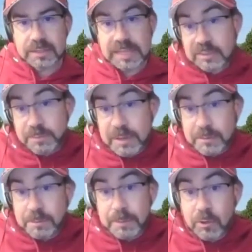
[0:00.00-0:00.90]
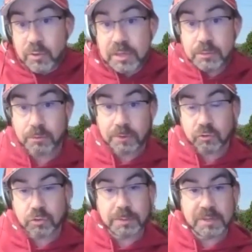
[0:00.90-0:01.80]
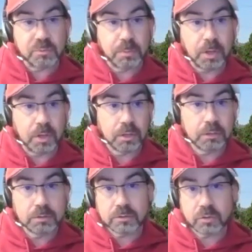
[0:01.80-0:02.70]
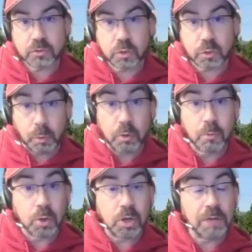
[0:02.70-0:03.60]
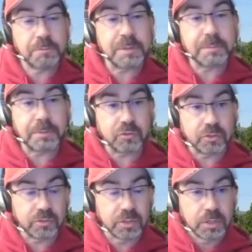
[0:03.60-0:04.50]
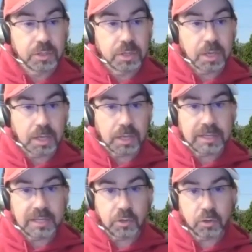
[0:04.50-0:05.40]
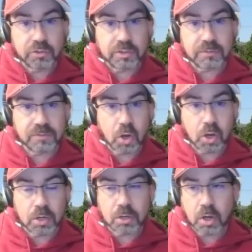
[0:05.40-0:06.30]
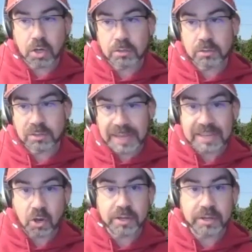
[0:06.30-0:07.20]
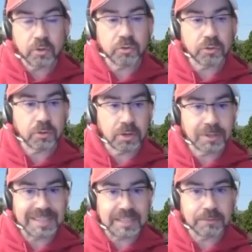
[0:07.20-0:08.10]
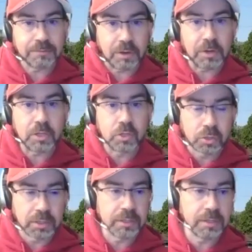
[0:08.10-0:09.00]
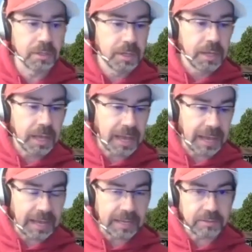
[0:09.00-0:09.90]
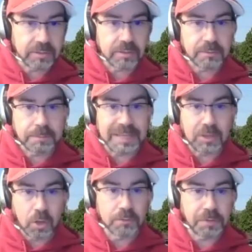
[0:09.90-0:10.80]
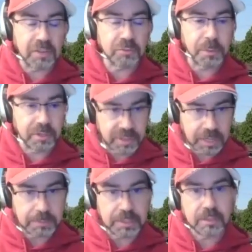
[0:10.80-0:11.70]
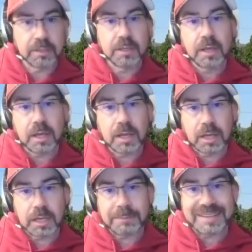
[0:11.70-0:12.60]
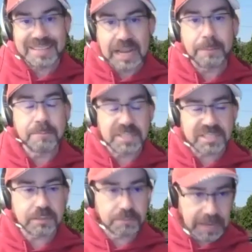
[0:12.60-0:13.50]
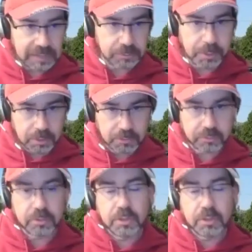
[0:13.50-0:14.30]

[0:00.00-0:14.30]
it's becoming a bigger thing in professional baseball to throw more off-speed pitches. Hitters are like our hitters are getting very good at being on fastball timing, not missing fastballs.